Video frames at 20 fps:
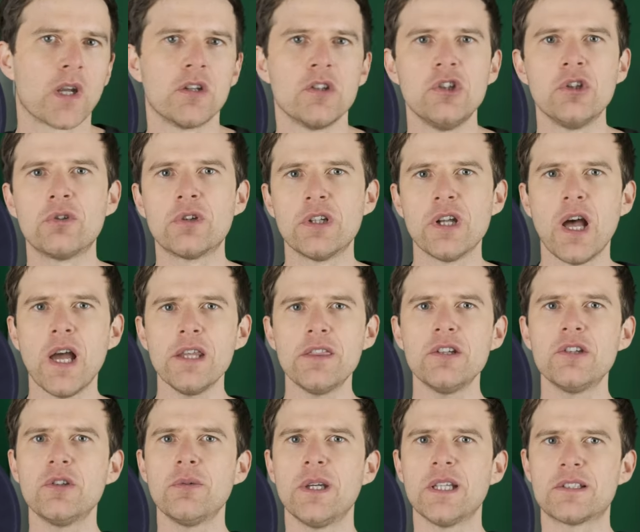You could
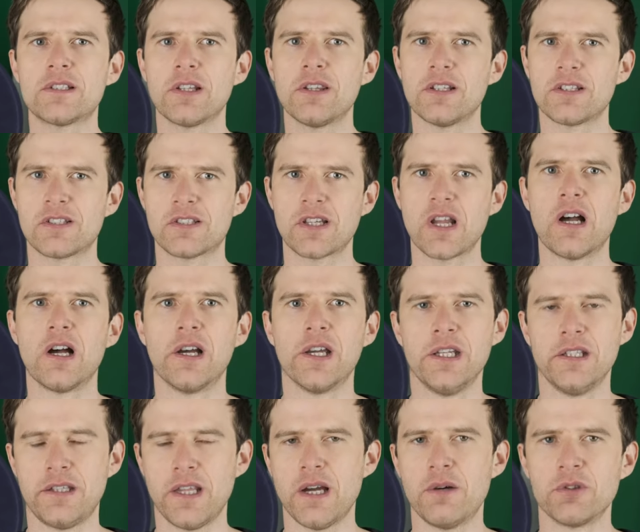either do it to the
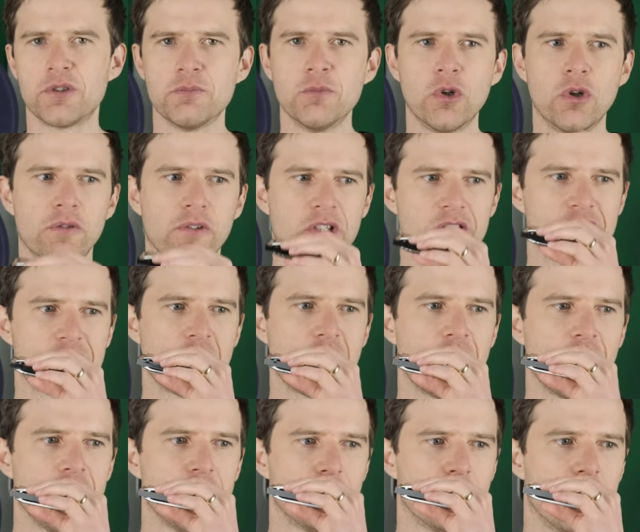side. That was more of a
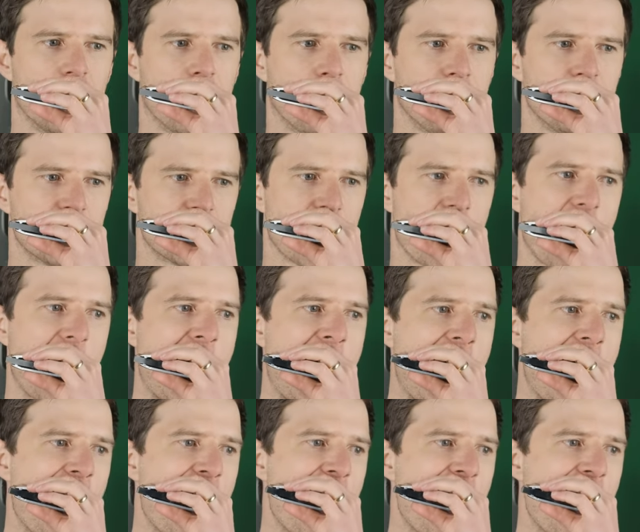side one. So.